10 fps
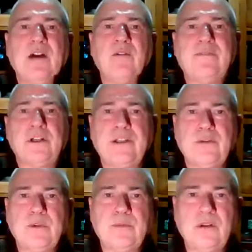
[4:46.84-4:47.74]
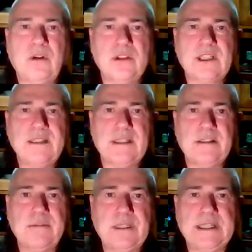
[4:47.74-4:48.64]
However innumerable all
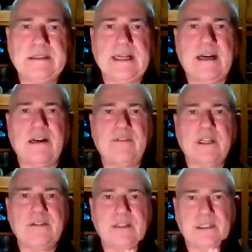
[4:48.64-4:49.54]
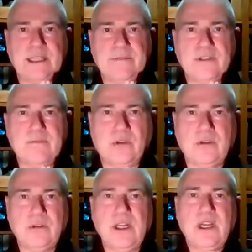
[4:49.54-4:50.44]
sentient beings are, I vow to save them
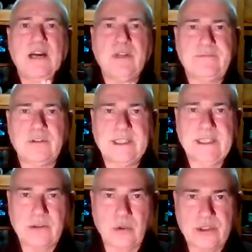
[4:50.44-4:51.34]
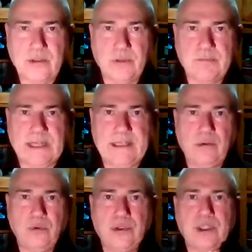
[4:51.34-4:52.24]
all. However inexhaustible my
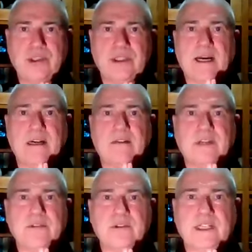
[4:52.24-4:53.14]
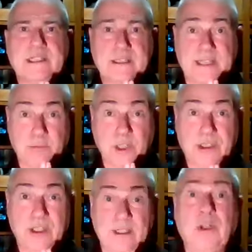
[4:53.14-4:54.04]
delusions are, I vow to
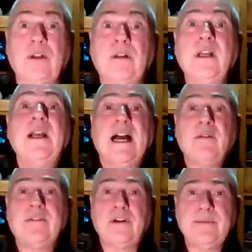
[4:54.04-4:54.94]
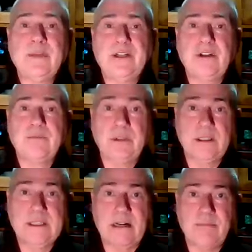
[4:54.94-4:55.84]
extinguish them all. However immeasurable the
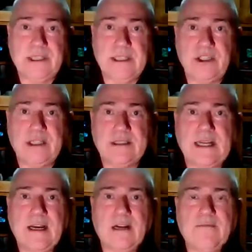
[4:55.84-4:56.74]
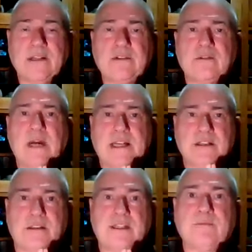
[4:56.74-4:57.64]
Dharma teachings are, I vow to
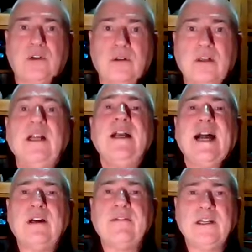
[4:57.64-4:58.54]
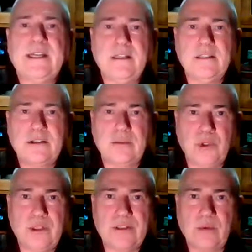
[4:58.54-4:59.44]
master them all. However endless the
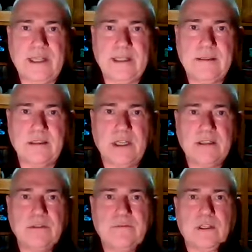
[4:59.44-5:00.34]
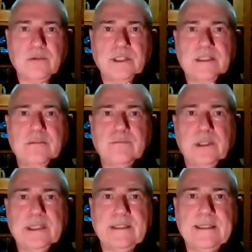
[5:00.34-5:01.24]
Buddha's way is, I vow to follow it
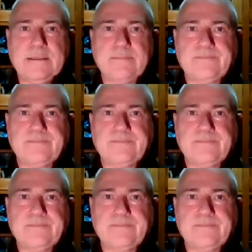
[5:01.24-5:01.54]
completely.